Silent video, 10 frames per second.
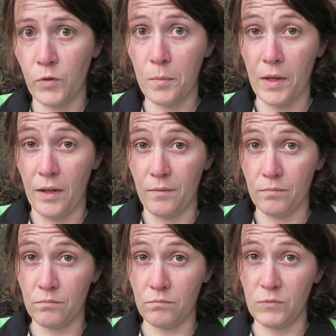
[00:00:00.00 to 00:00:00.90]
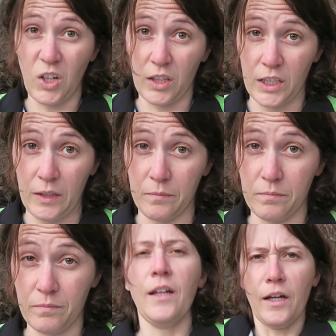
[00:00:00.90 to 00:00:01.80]
To me, not her.
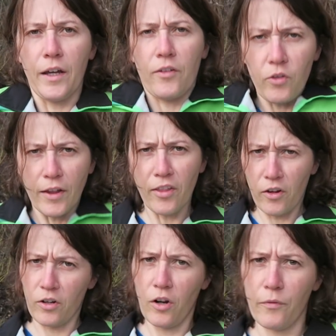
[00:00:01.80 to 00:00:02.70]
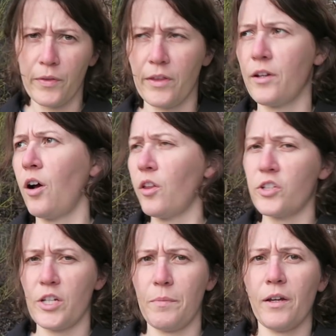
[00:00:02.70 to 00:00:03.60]
Okay, so let's start off with
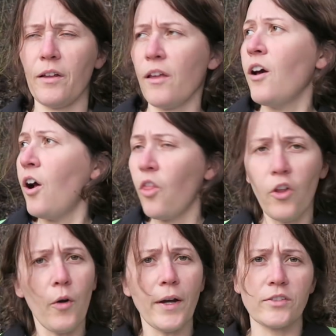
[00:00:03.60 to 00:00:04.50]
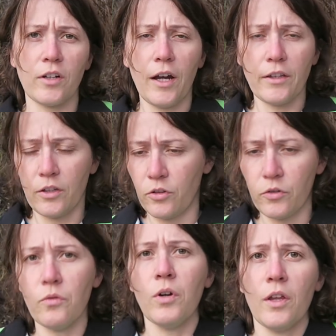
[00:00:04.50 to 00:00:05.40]
ecology, because although I try to
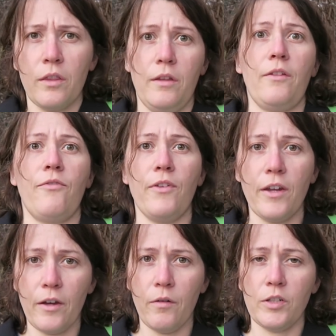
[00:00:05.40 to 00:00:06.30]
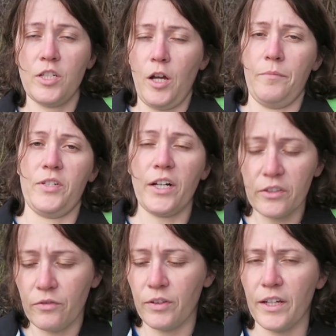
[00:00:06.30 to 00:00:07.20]
do this video
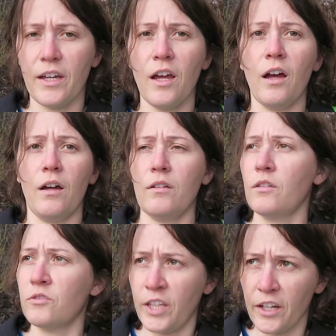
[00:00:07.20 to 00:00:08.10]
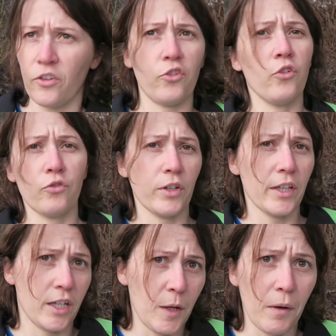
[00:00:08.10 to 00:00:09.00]
objectively, ticks don't
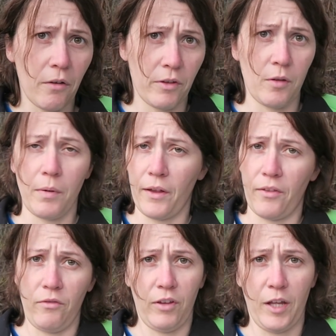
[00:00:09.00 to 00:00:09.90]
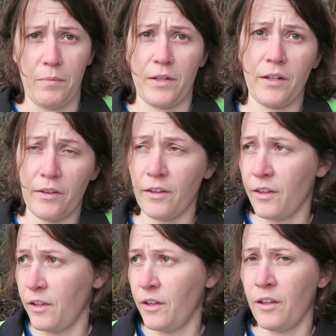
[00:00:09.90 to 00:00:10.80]
really come off in the best of light because
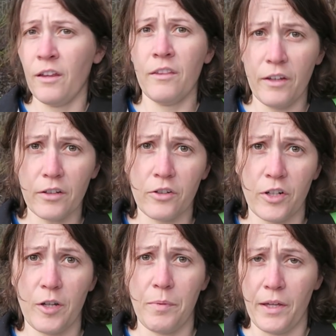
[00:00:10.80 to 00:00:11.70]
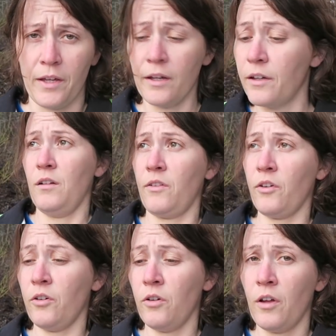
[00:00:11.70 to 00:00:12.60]
they're creepy.
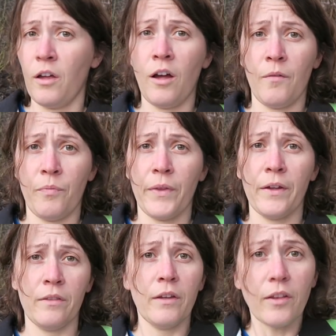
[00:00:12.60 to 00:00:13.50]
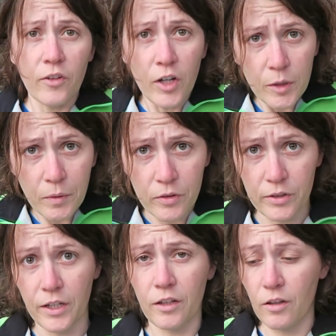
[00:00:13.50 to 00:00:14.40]
So, let's talk about
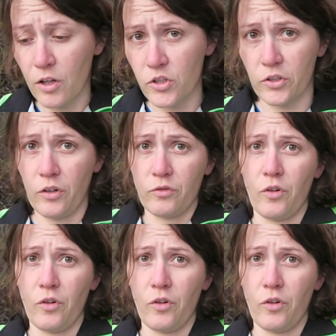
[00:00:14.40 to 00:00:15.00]
their ecological